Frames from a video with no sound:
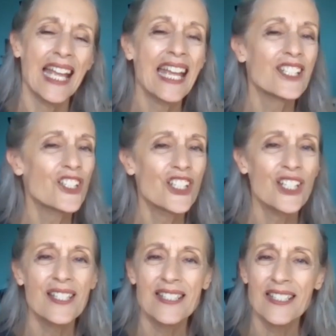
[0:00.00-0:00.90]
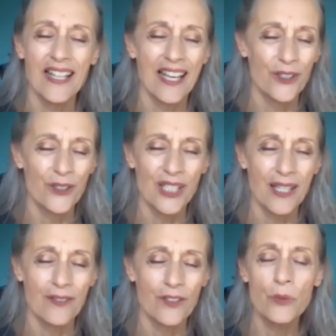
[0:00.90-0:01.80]
And she still had her
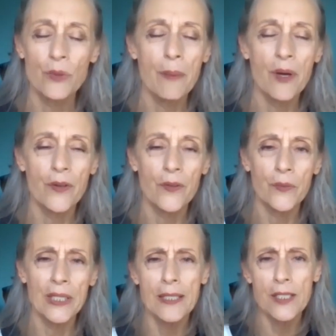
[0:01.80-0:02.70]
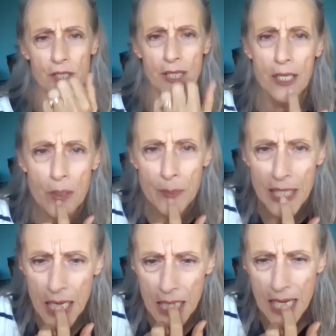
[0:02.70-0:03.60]
teeth. She would come over every week and she'd say, Gumi,
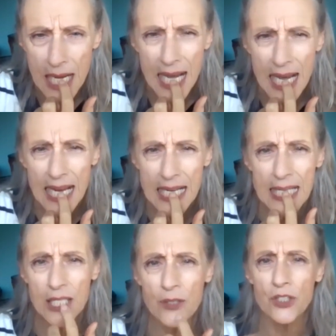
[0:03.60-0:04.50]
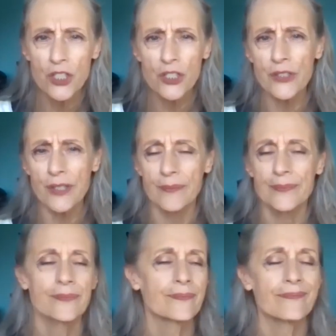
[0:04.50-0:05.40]
look, I got a loose tooth.
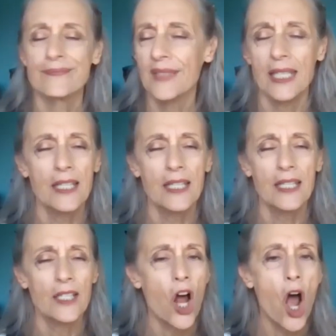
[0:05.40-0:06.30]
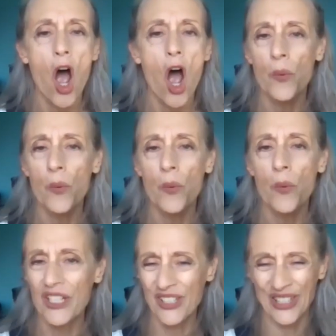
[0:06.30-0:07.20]
It
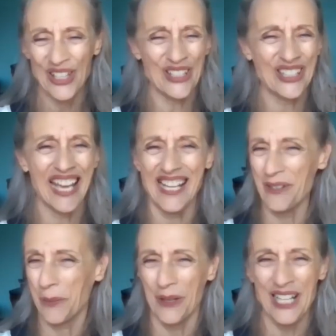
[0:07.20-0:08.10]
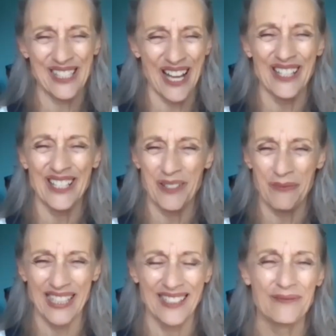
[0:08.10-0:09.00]
always looked like it was pretty solid to
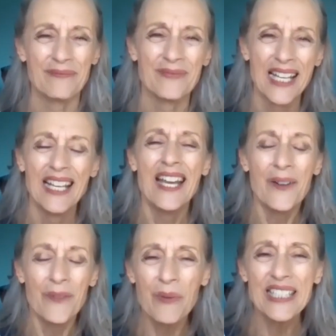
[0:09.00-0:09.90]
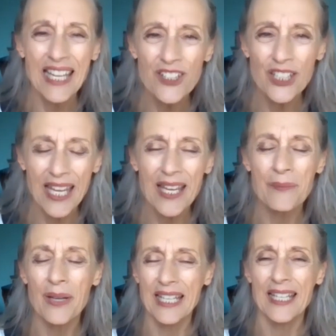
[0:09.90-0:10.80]
me. Well, one day she came
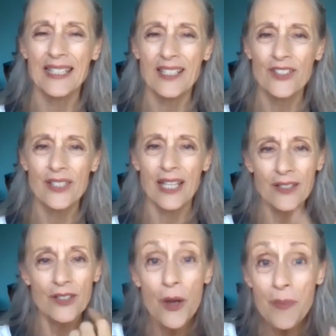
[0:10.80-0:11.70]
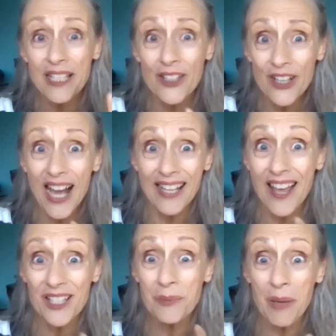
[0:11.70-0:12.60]
in and she's like, Gumi, look, I
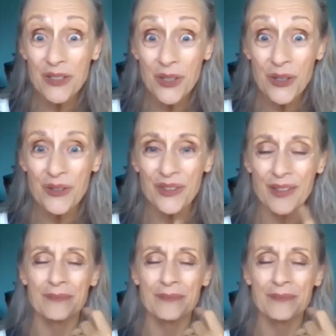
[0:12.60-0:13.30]
lost my tooth.